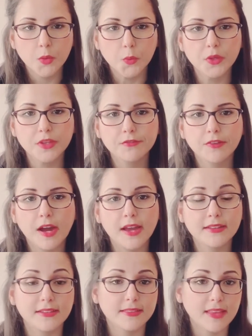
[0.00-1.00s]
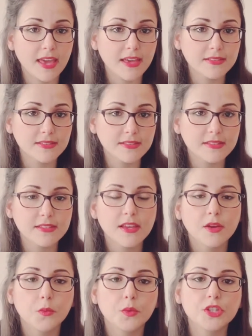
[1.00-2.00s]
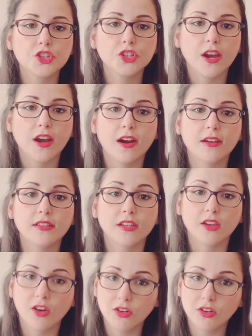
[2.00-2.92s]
we find the texts which are the